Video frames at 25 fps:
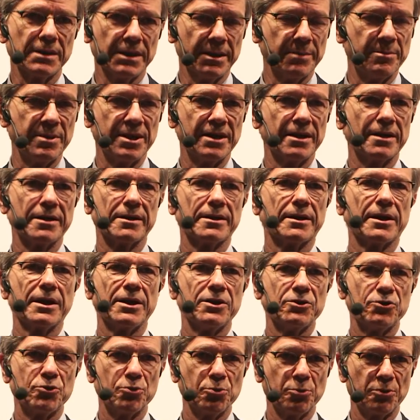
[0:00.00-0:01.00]
Libya
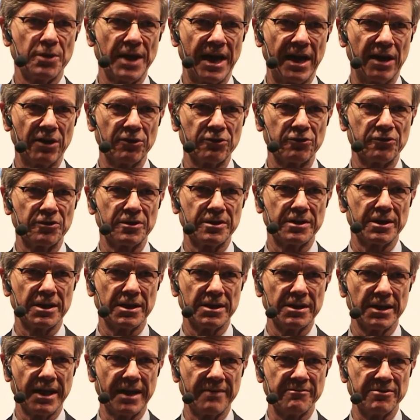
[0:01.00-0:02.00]
in
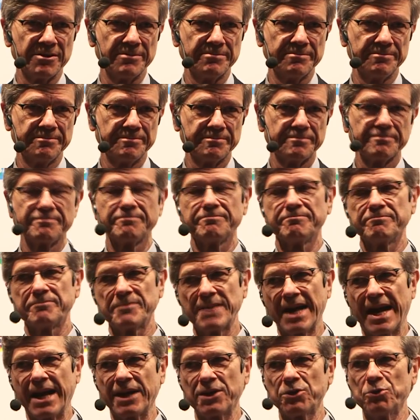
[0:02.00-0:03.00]
2011.
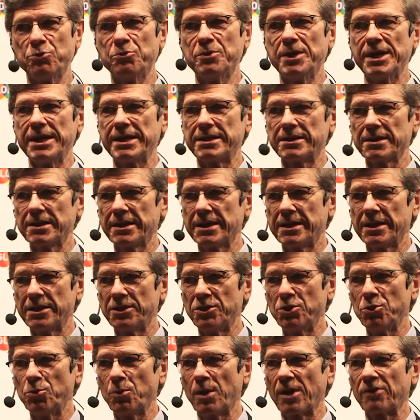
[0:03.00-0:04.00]
Not uniquely
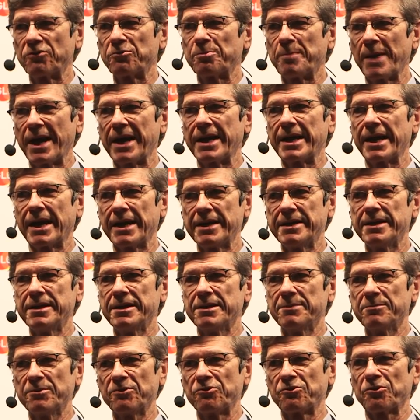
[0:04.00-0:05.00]
a US bad
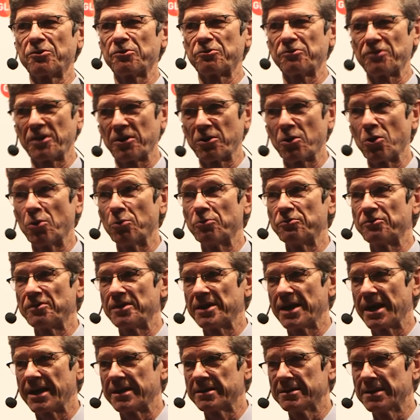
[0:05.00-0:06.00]
idea. Mr.
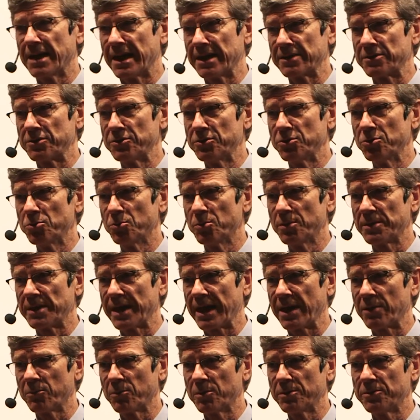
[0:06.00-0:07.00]
Sarkozy had a lot to do
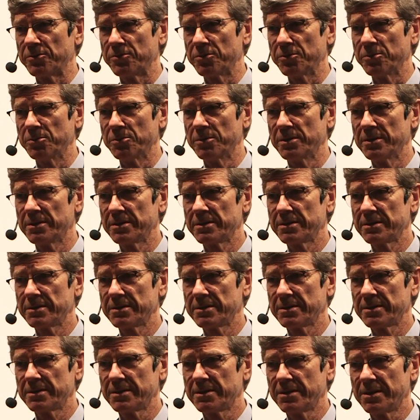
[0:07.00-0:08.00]
with that one too.
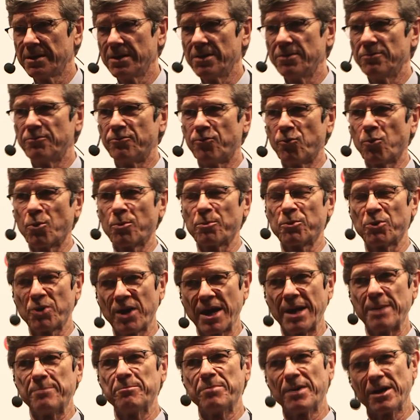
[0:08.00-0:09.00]

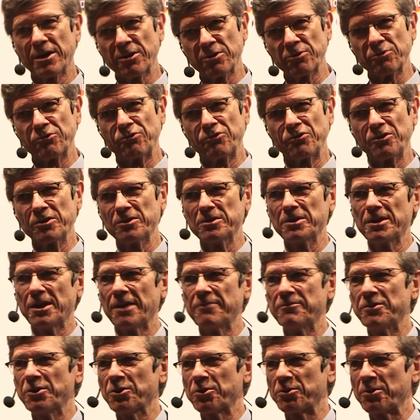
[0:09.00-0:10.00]
Former empires still
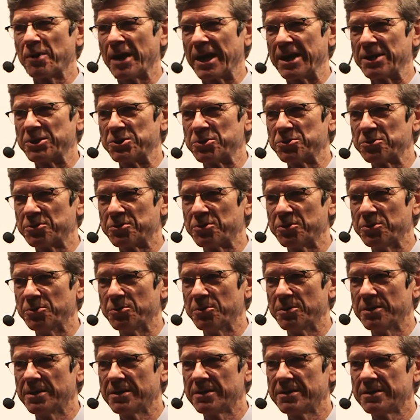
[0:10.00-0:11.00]
love their grandeur
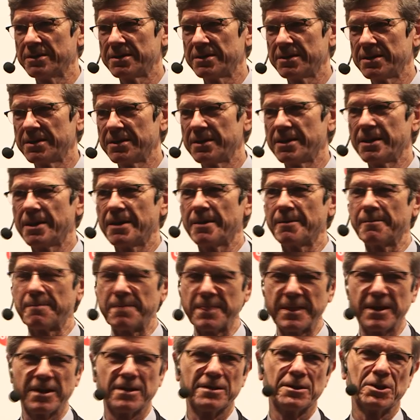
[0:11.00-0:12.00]
too.
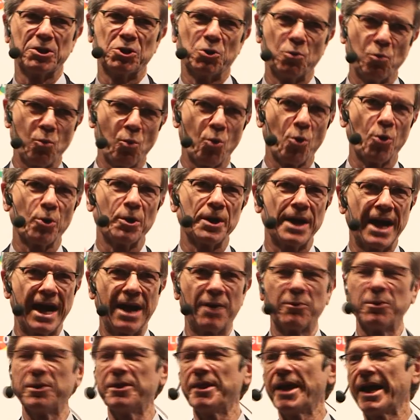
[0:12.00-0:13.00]
A little war
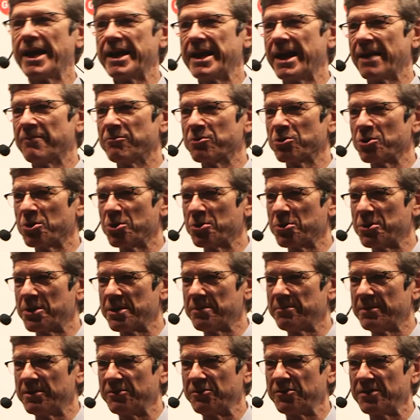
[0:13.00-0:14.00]
now and then never
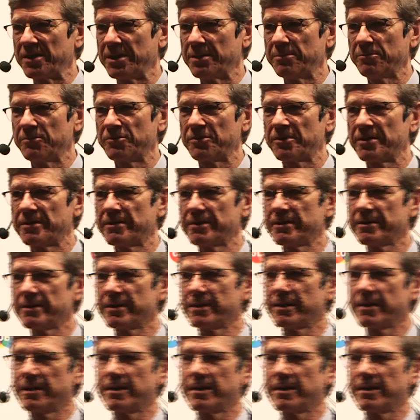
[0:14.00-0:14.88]
hurt them, it seems.